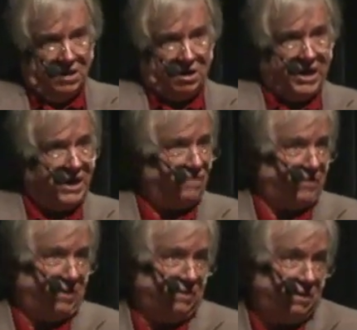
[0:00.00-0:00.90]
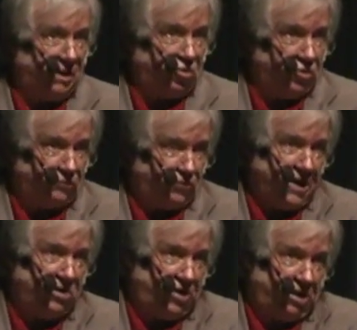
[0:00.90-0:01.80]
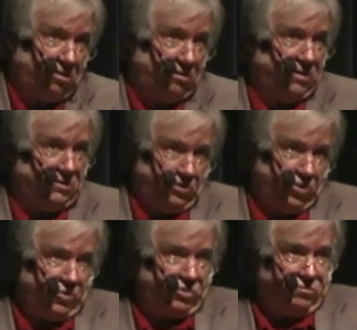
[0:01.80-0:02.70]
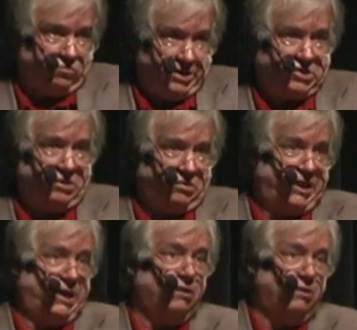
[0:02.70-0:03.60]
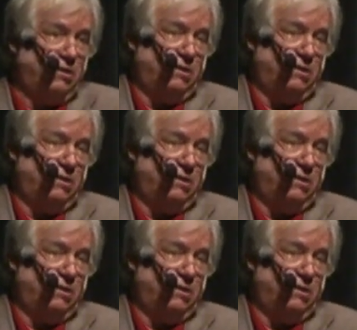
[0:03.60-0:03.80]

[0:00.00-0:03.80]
I have a, a good friend here in Duluth, recently